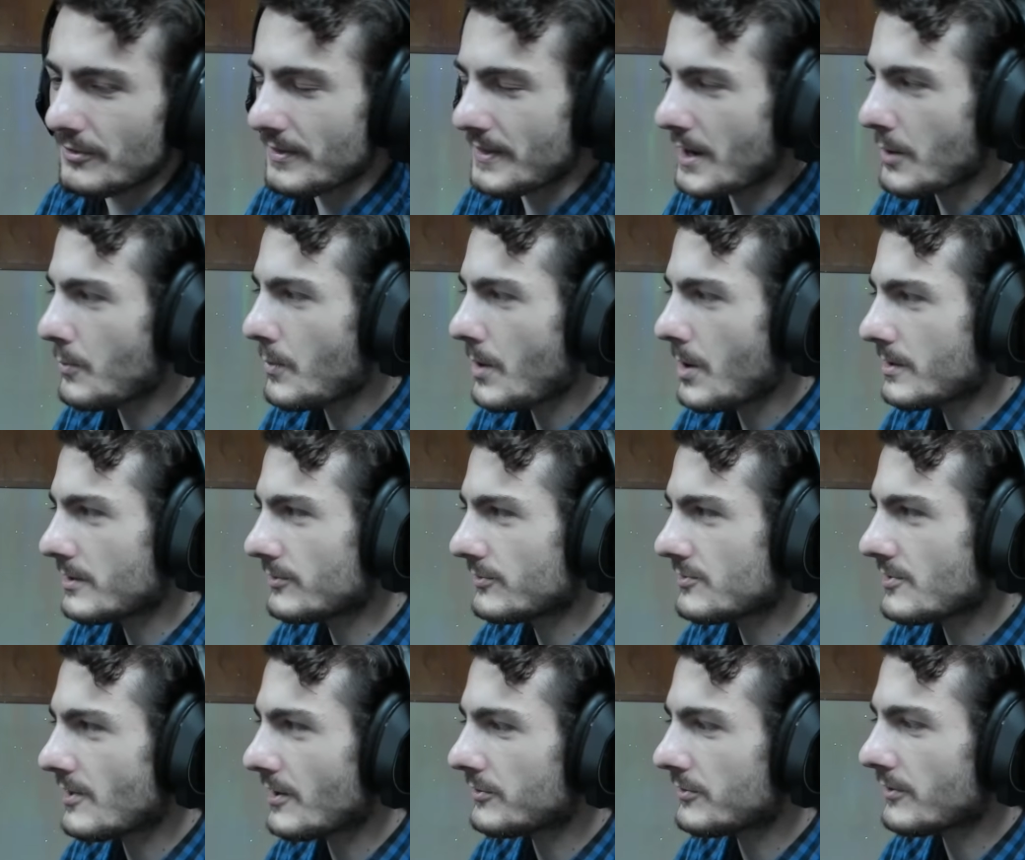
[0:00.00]
I think woke
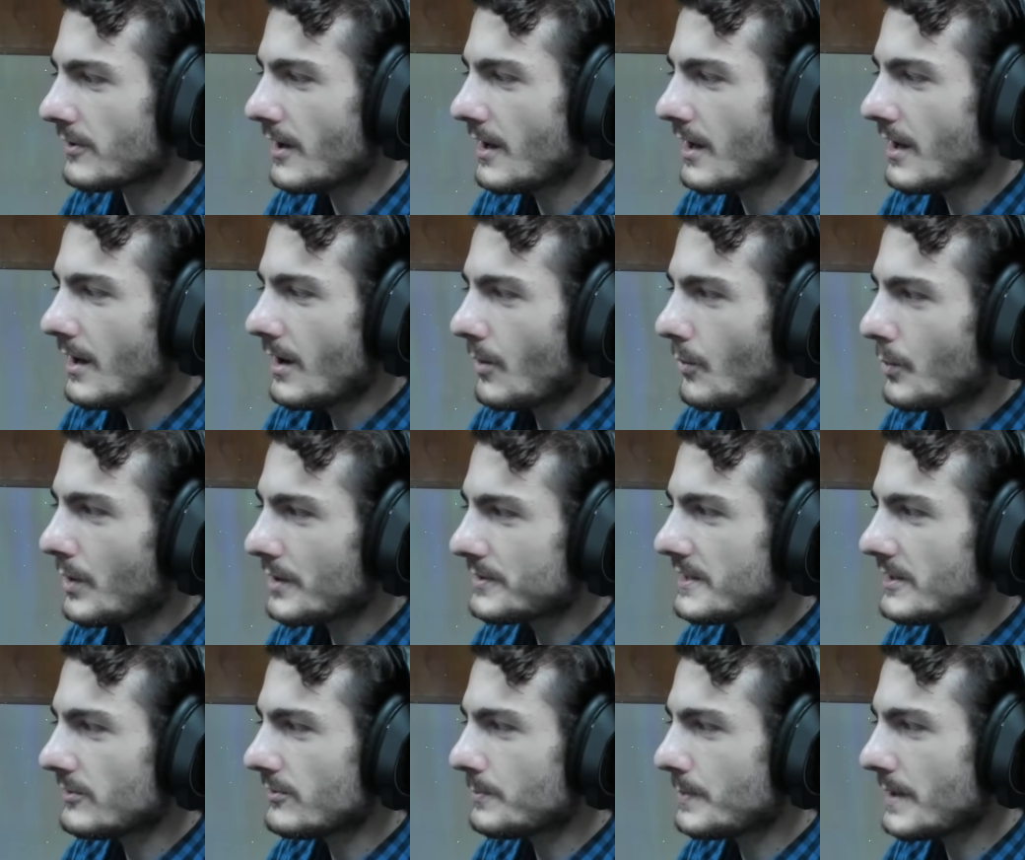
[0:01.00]
is just what
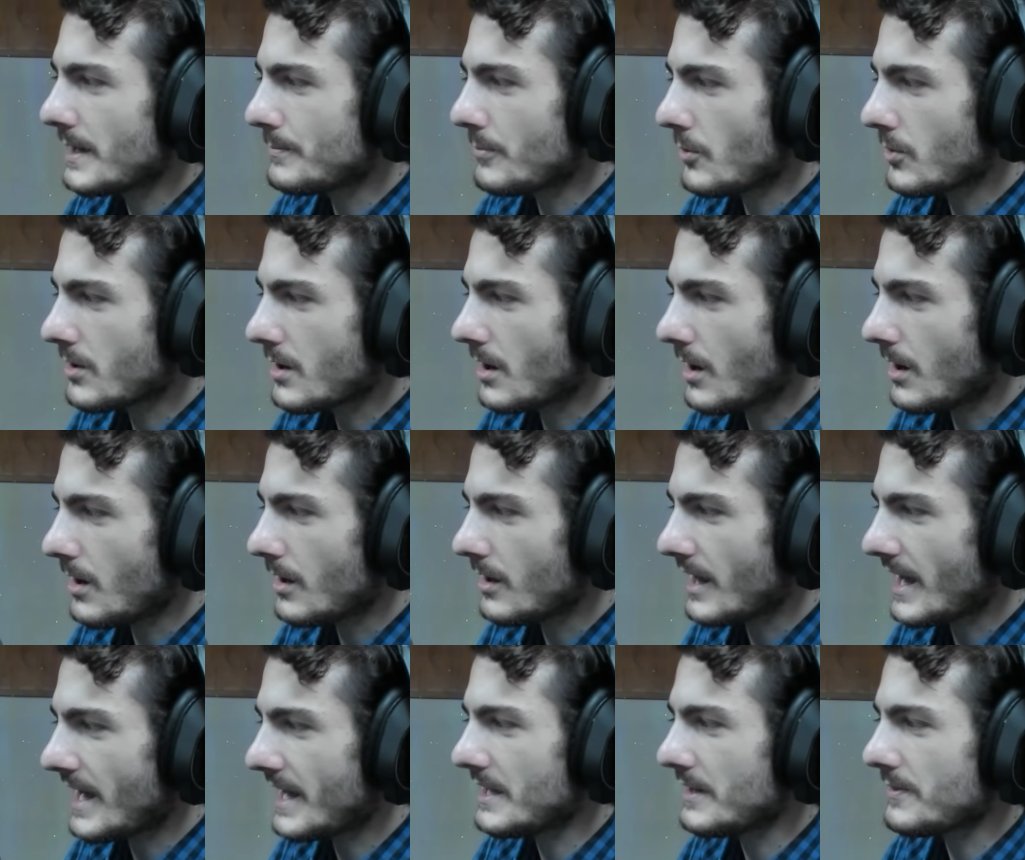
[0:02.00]
these people
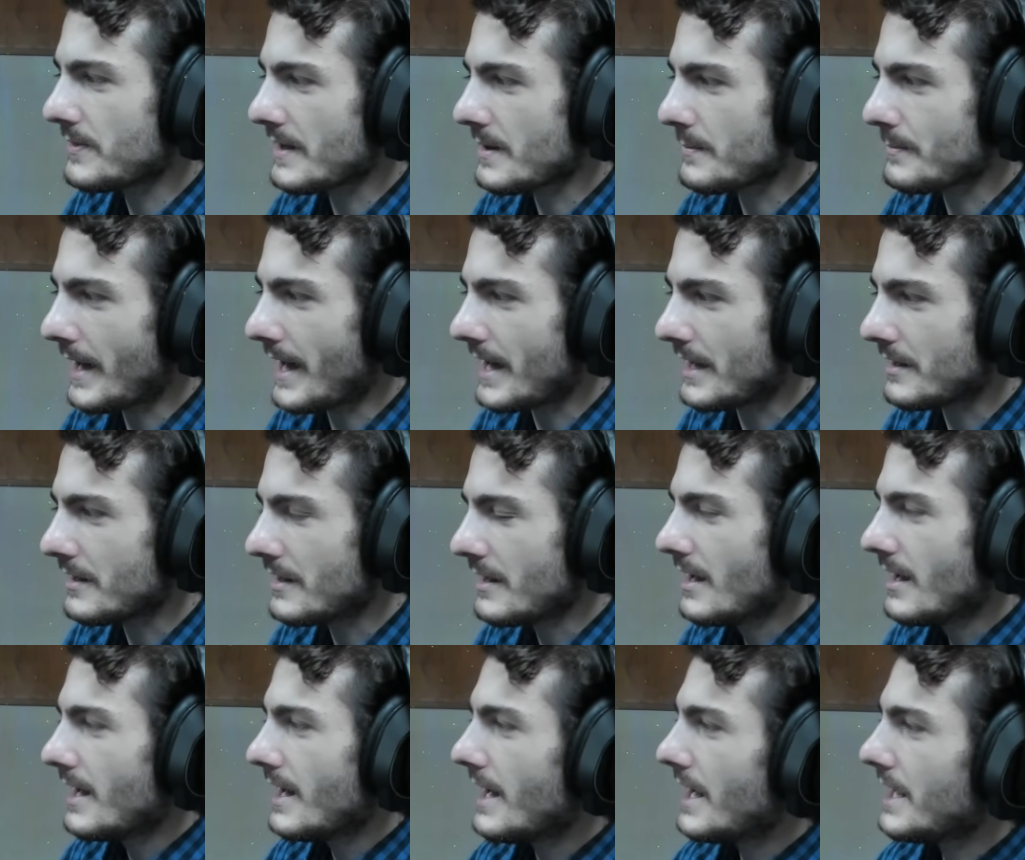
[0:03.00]
call anything bad.
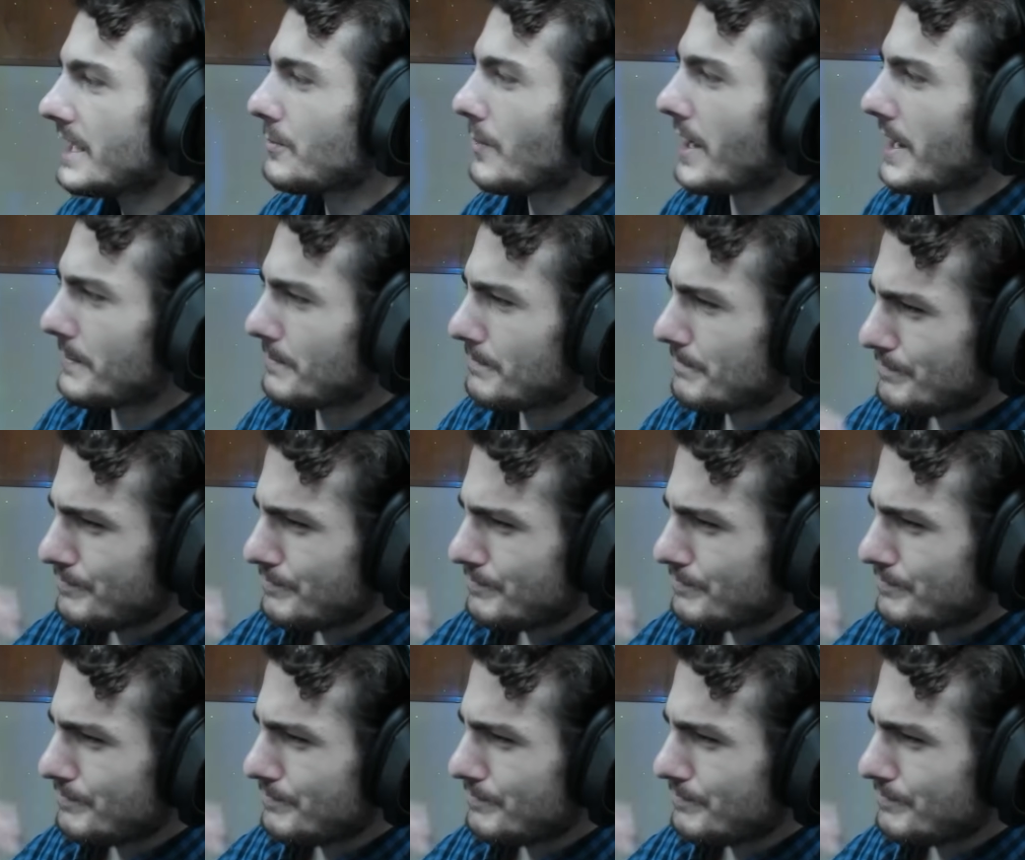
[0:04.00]
Anyway,